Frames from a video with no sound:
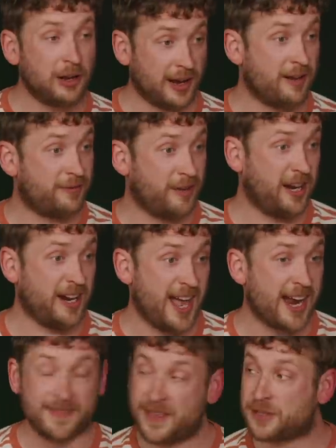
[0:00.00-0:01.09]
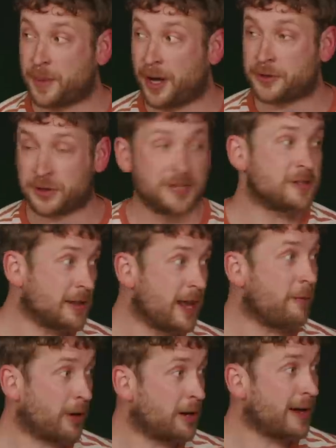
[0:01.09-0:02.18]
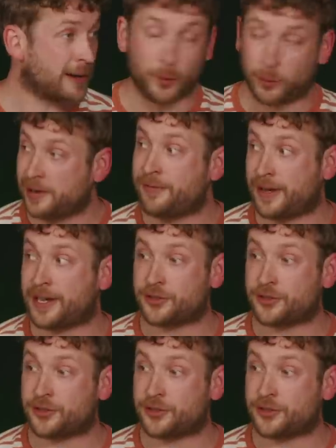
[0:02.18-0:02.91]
look how fucking hanging this barge is. Mm. And yeah, we're going to make them all live here.